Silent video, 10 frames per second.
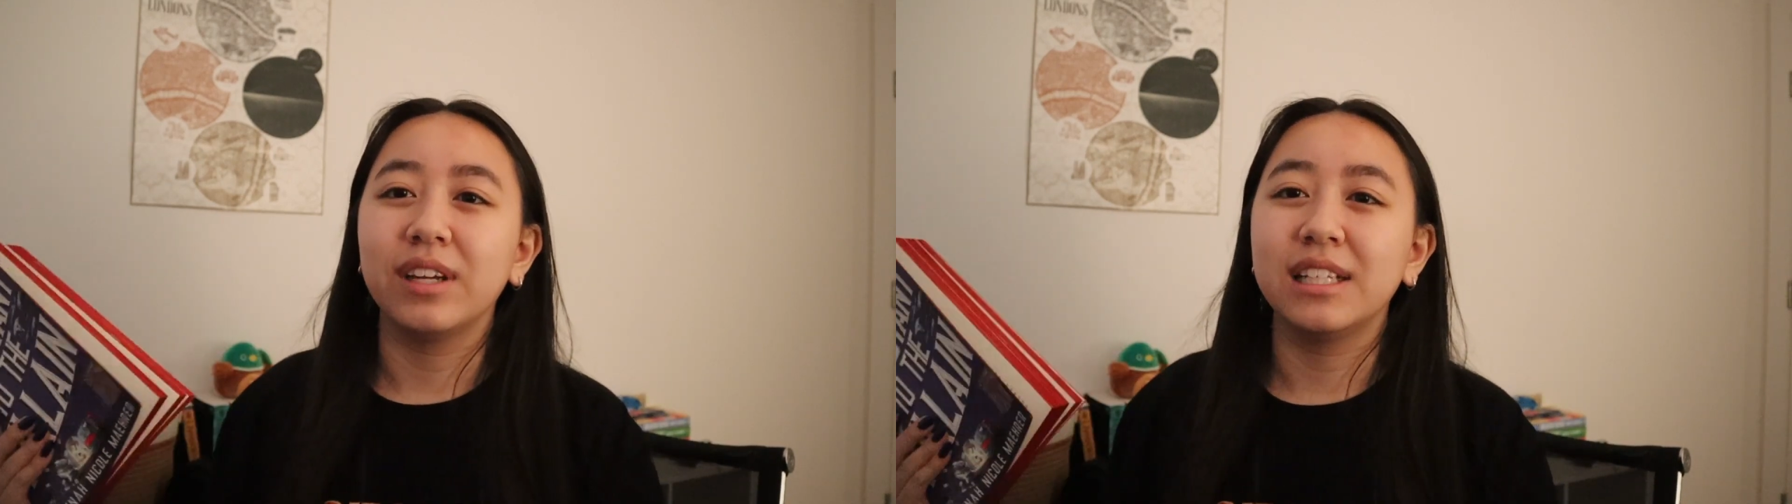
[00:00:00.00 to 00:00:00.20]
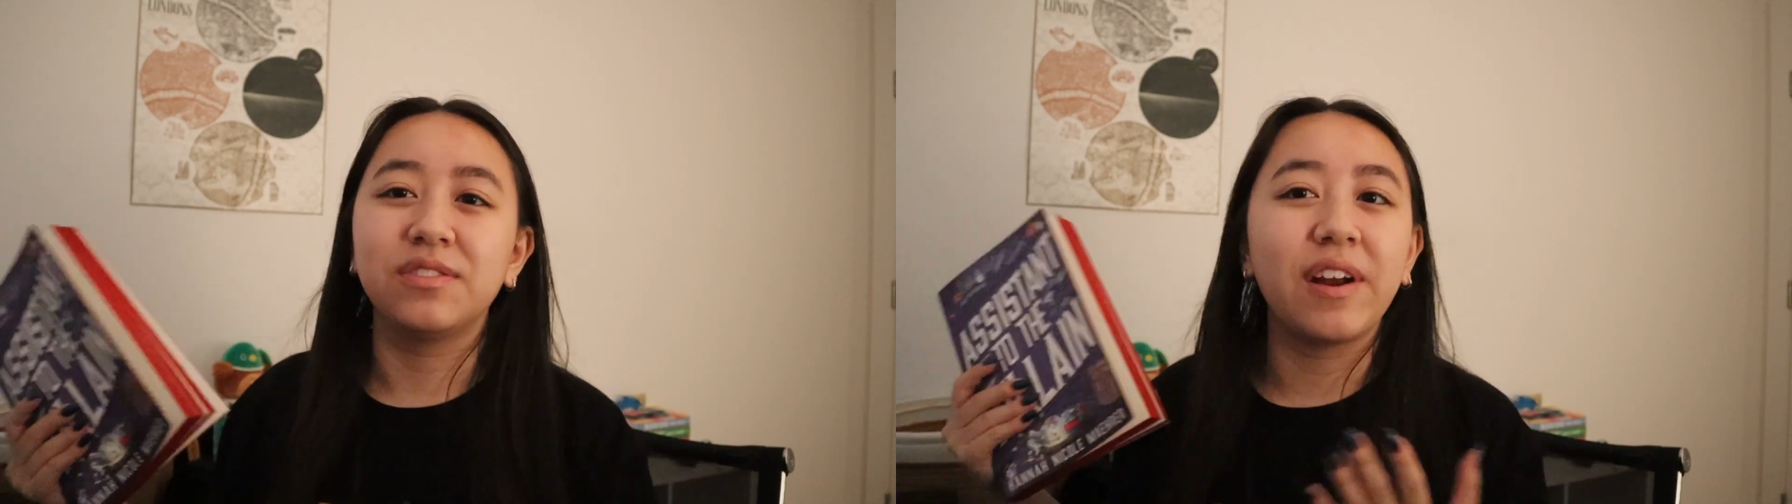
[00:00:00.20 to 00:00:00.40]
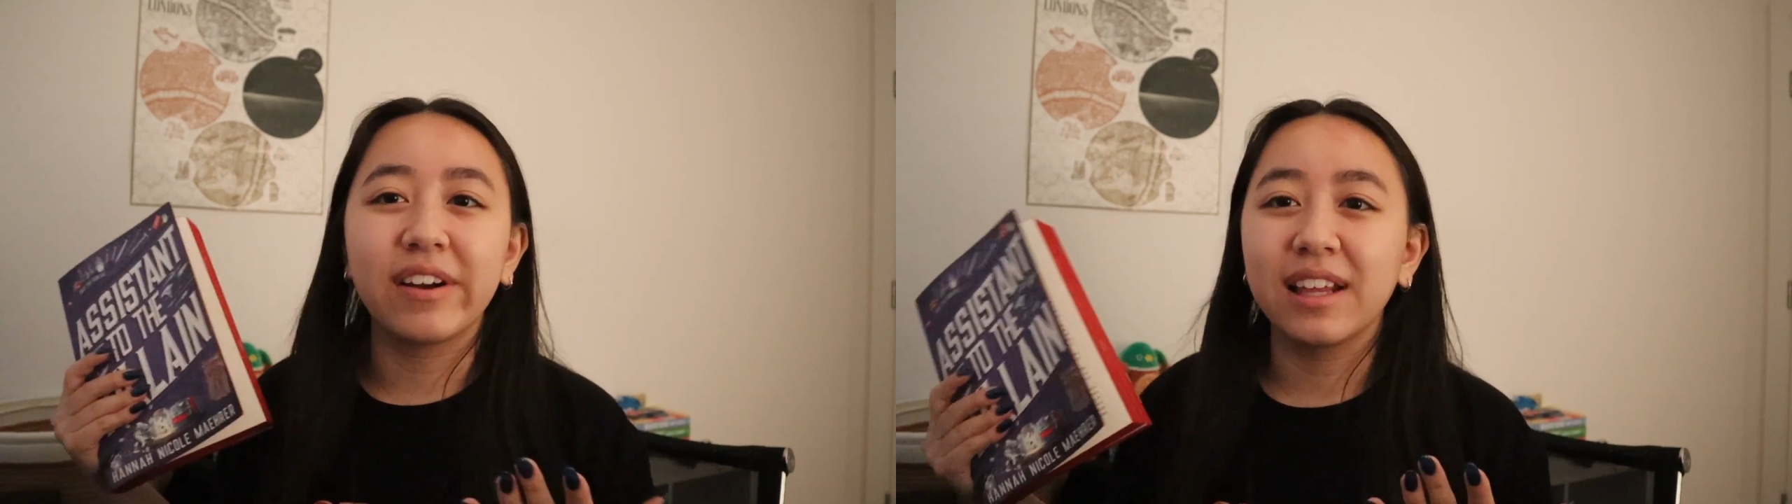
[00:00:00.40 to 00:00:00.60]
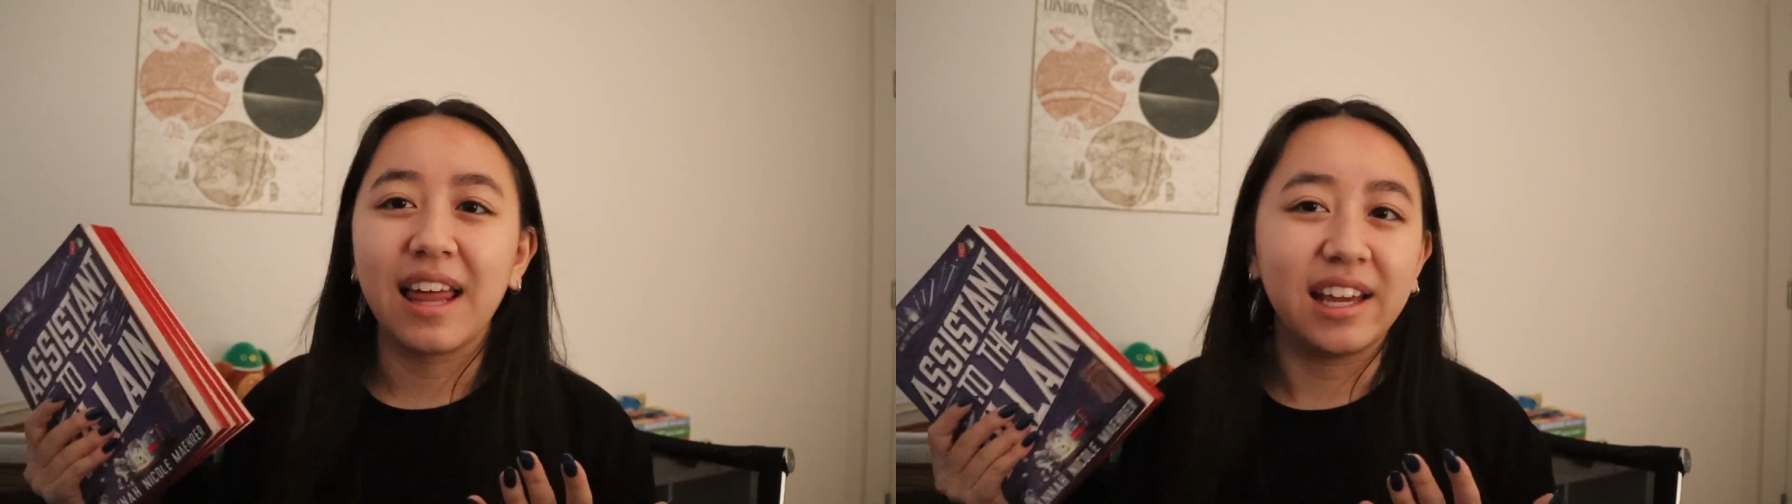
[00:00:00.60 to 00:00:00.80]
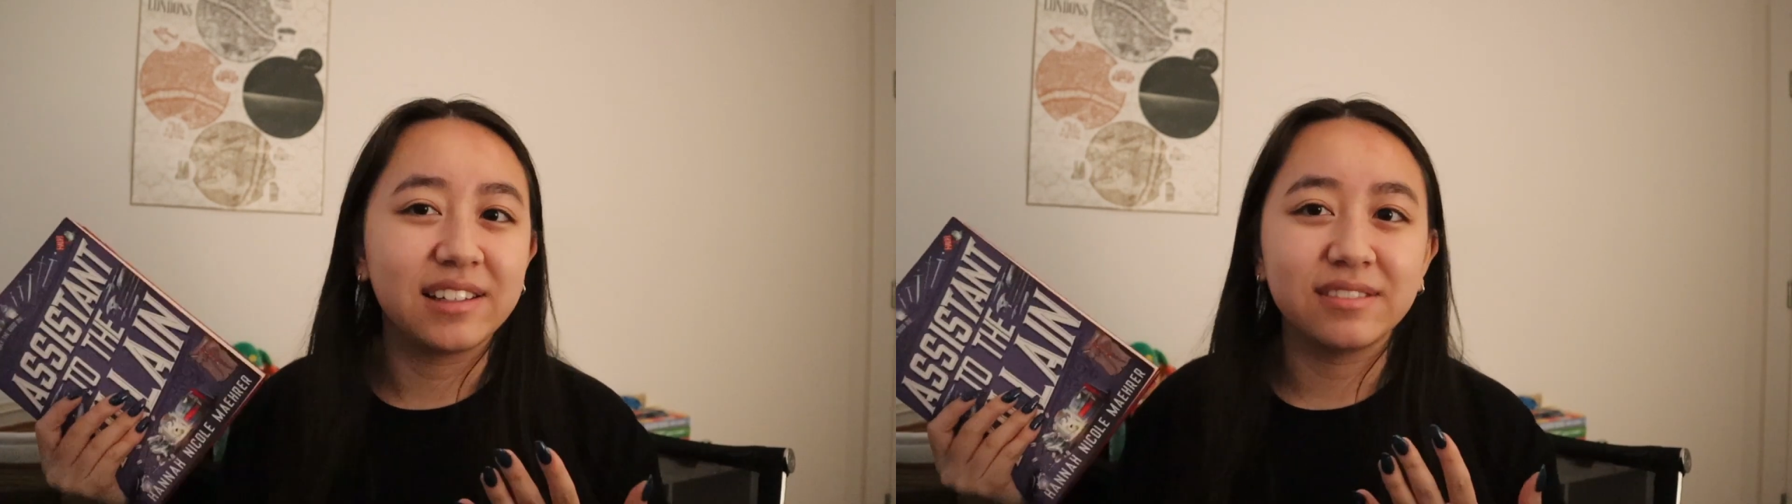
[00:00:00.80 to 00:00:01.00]
it's very
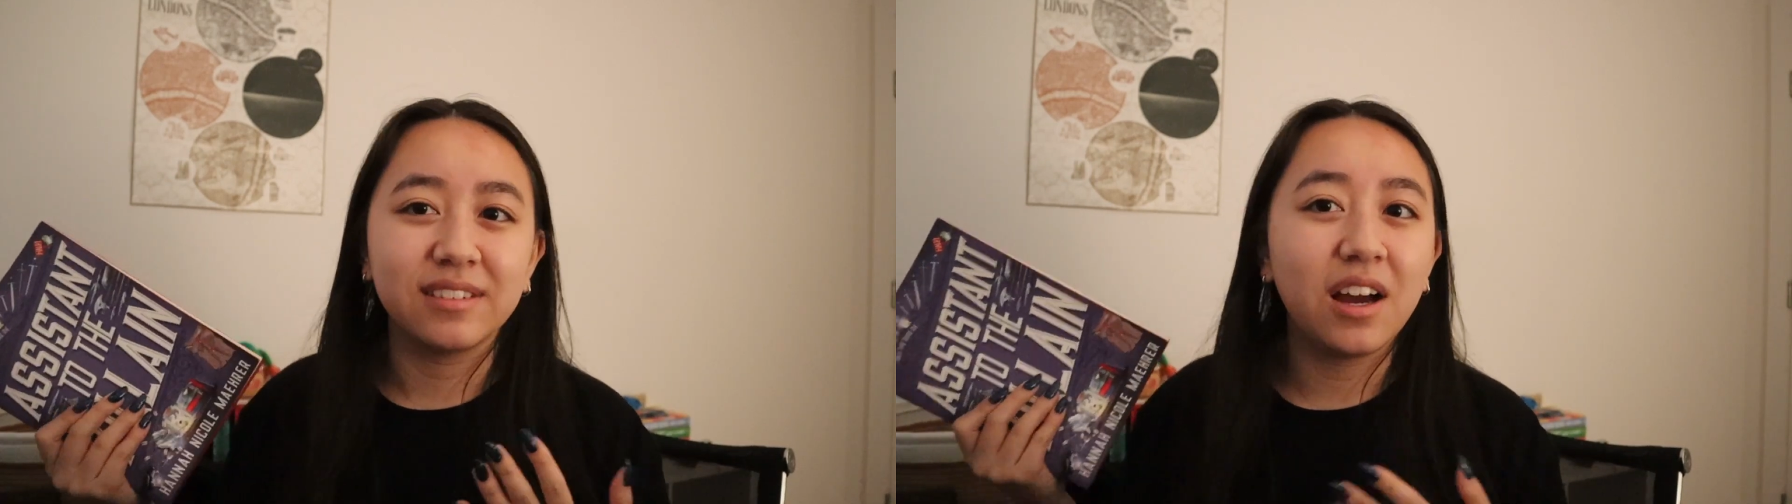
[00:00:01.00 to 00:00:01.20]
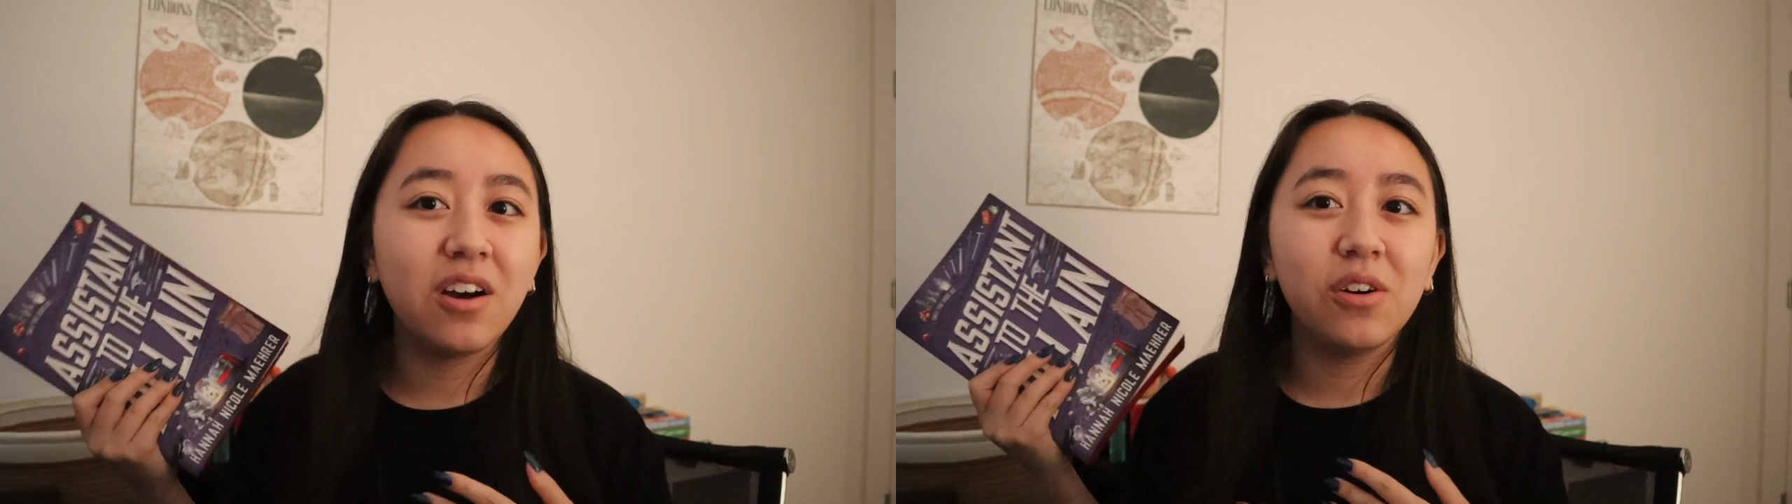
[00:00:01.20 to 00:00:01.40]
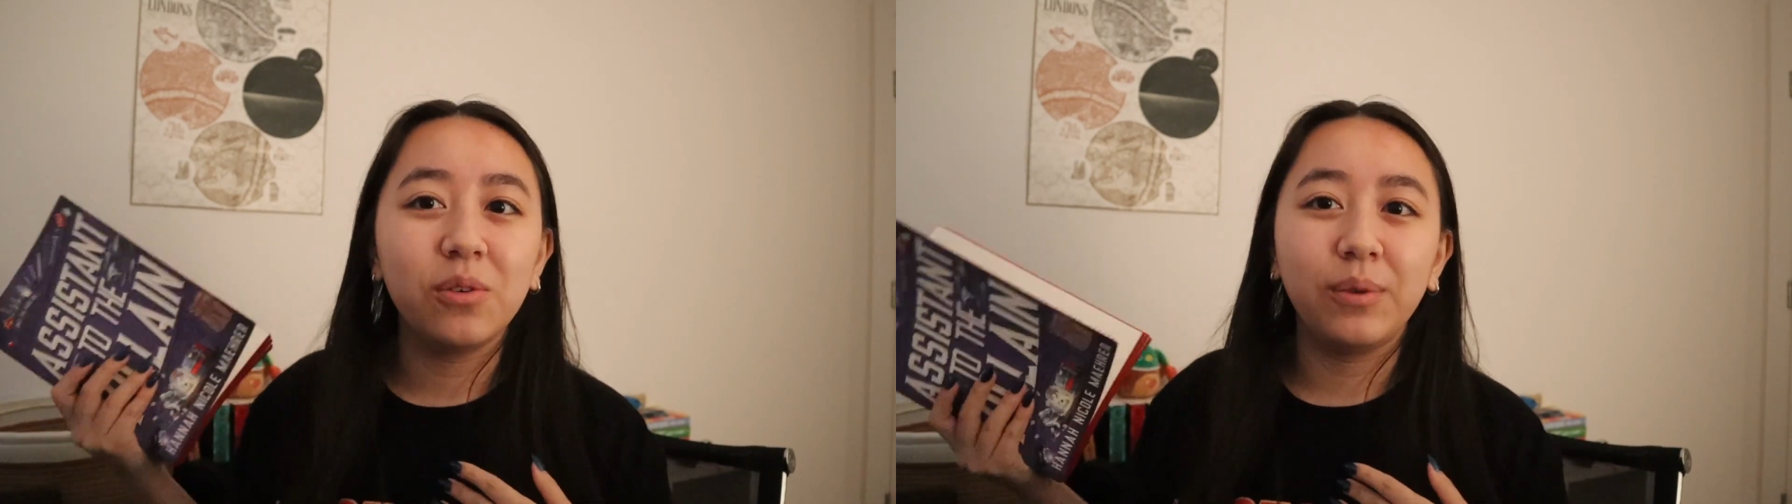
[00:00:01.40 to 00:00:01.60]
like, oh,